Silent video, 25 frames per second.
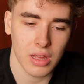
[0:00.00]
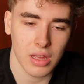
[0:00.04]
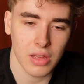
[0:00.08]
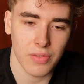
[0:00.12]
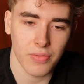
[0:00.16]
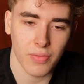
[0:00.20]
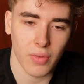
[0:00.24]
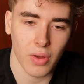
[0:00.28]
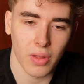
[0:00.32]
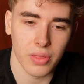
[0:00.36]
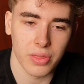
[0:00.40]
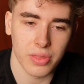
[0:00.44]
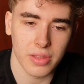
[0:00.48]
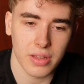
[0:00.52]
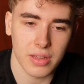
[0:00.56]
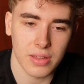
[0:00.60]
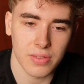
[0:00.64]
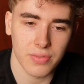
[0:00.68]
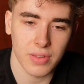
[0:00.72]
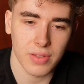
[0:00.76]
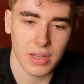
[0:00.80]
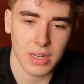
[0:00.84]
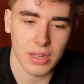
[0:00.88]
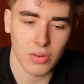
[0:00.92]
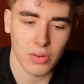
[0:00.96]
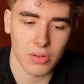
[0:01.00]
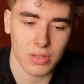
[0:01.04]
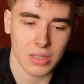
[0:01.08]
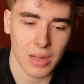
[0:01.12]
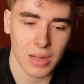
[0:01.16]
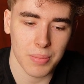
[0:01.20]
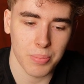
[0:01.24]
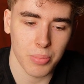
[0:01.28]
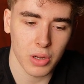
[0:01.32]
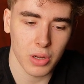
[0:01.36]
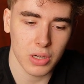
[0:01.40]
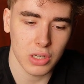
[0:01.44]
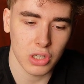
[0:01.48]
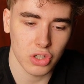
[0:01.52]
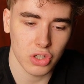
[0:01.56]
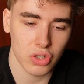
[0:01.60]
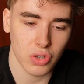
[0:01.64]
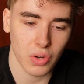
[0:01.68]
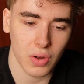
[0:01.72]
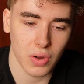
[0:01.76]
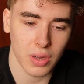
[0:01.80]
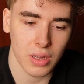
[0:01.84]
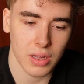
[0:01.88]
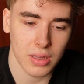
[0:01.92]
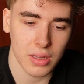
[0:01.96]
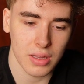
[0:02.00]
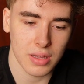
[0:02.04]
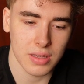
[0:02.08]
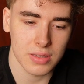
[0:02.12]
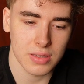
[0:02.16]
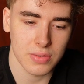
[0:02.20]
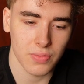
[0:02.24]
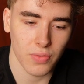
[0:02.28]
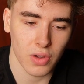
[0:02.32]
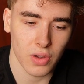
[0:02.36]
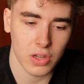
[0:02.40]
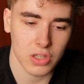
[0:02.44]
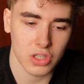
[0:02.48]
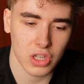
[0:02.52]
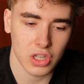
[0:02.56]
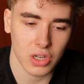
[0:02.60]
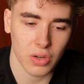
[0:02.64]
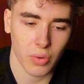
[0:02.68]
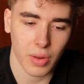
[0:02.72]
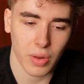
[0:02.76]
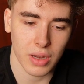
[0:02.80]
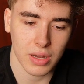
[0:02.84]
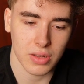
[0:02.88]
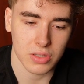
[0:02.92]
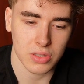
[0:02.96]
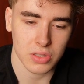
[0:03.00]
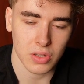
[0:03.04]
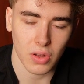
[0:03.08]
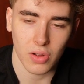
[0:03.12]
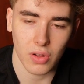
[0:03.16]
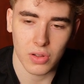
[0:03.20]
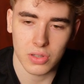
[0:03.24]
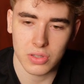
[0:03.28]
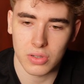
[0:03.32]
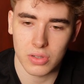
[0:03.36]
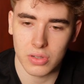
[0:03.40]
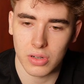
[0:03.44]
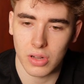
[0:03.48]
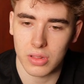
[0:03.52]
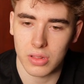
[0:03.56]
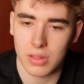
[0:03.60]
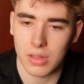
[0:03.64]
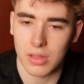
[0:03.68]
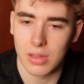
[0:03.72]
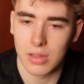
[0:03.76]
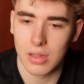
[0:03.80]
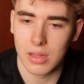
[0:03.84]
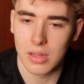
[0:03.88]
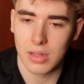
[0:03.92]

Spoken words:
even on these videos, I'm pretty sure his voice generator is also not